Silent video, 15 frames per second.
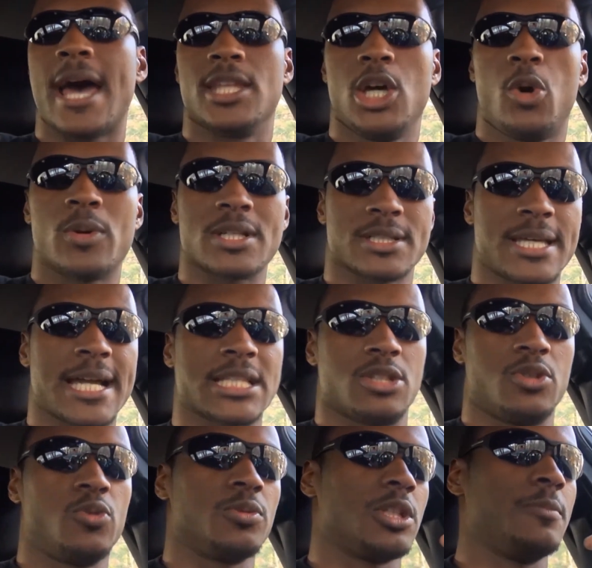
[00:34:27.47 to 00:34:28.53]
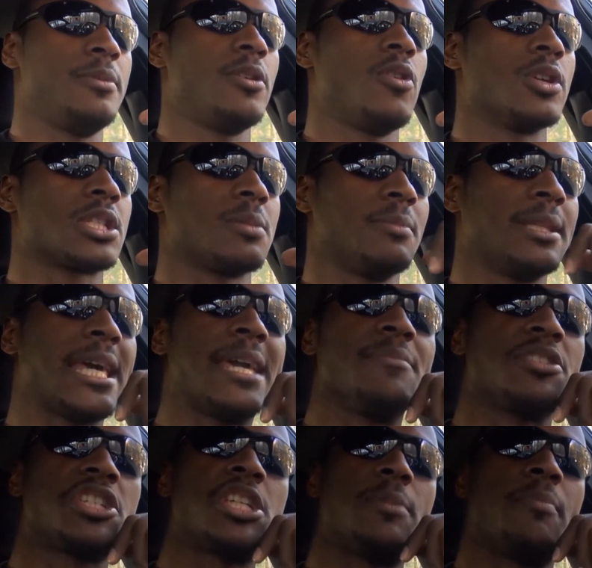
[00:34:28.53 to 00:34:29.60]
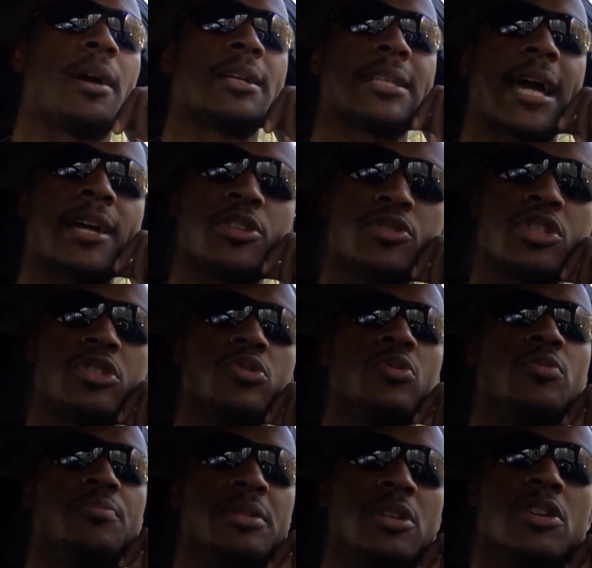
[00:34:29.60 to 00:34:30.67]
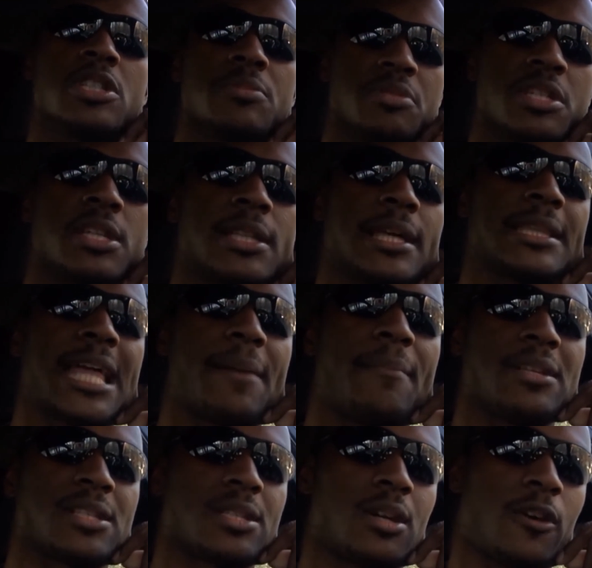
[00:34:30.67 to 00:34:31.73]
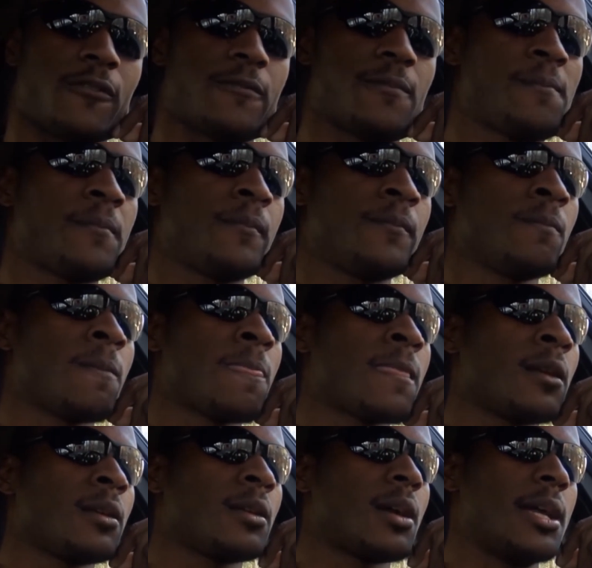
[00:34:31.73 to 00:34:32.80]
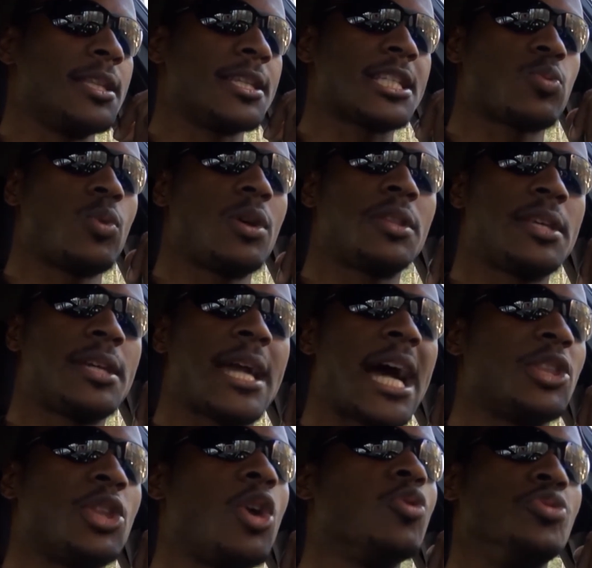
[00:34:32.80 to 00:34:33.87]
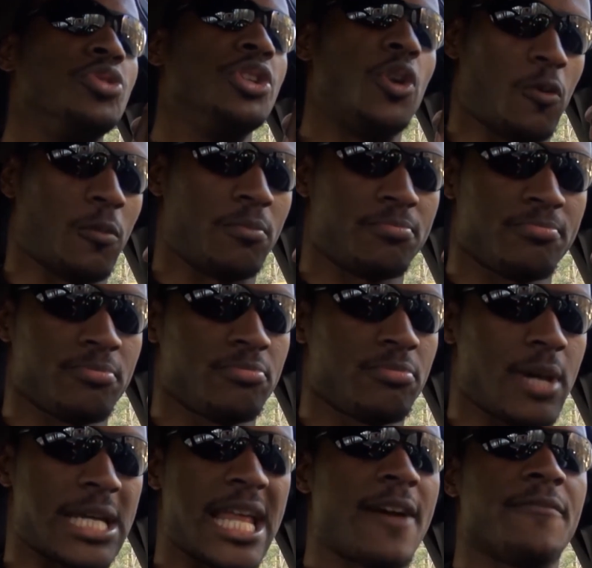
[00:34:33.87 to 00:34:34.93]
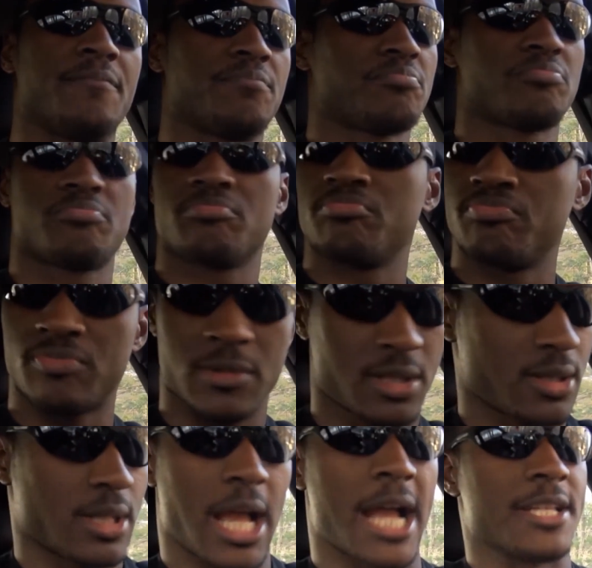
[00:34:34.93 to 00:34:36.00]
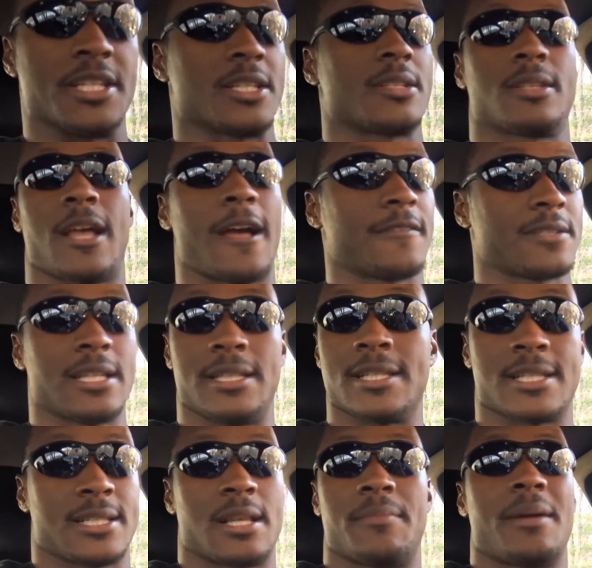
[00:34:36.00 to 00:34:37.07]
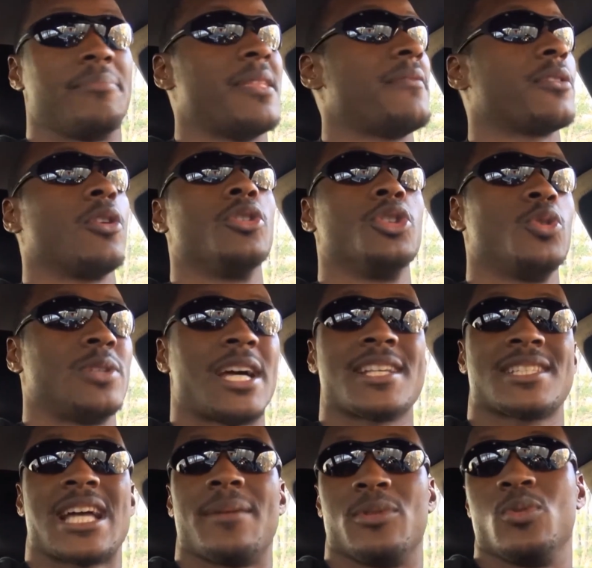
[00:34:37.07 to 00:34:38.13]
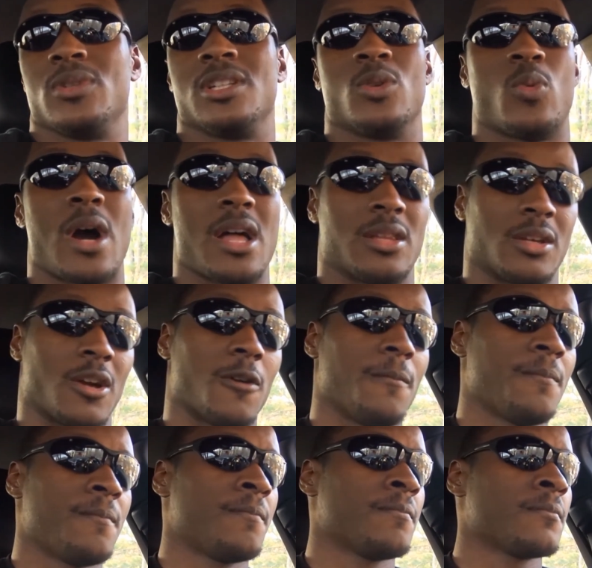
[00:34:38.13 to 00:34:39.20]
I know what it's like to do to be on some lame shit, because I used to do, be on some shit like that myself. And this is one thing I don't do. And I've, I just I said this is something I'm never going to do, and I stopped doing it a while ago.